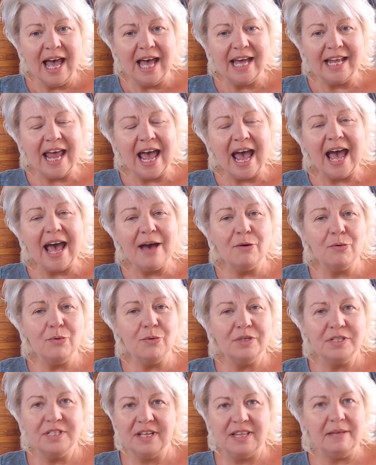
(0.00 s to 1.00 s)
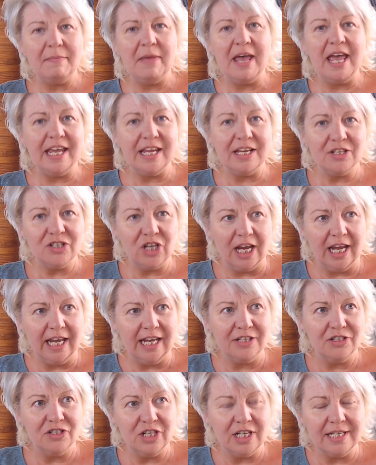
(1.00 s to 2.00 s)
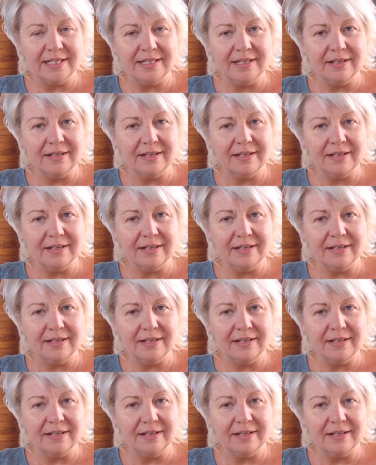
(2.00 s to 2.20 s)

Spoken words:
And how do they make changes?